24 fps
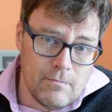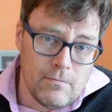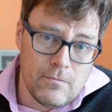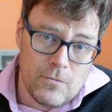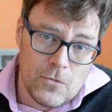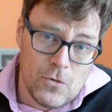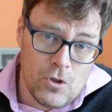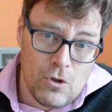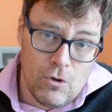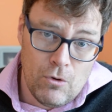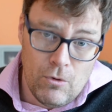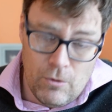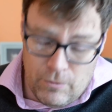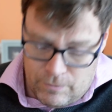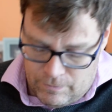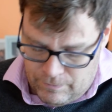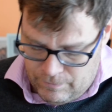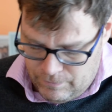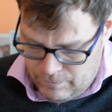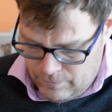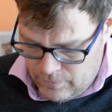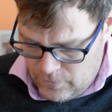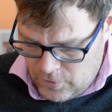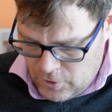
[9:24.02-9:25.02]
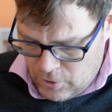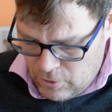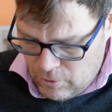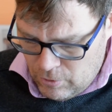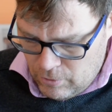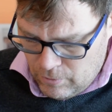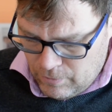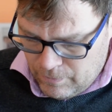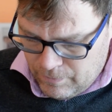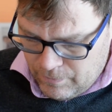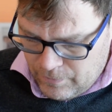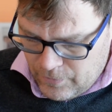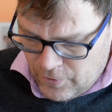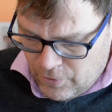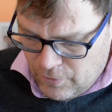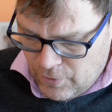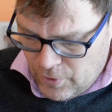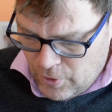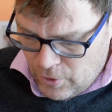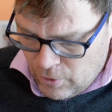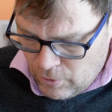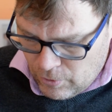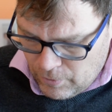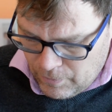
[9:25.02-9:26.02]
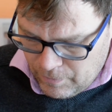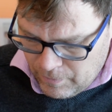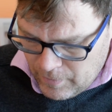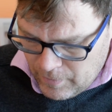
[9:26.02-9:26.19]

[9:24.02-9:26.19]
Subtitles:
It's cool. It's cool. It's very cool.